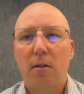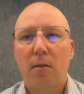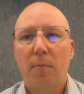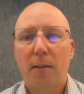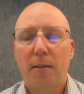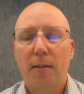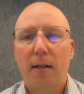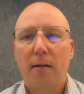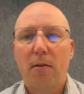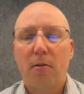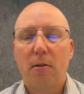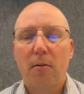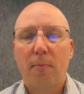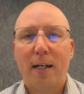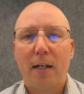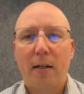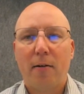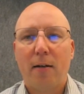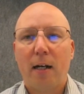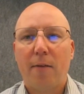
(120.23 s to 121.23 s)

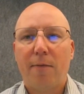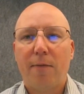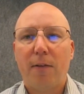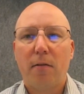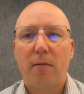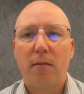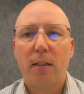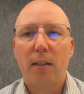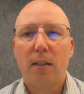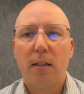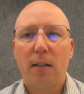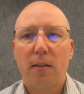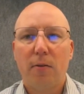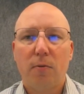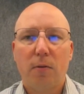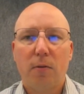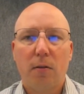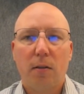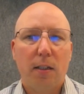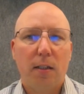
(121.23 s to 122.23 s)
chromatographically
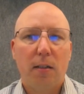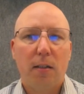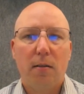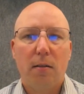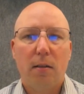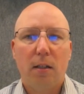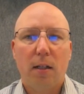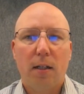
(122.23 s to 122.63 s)
has really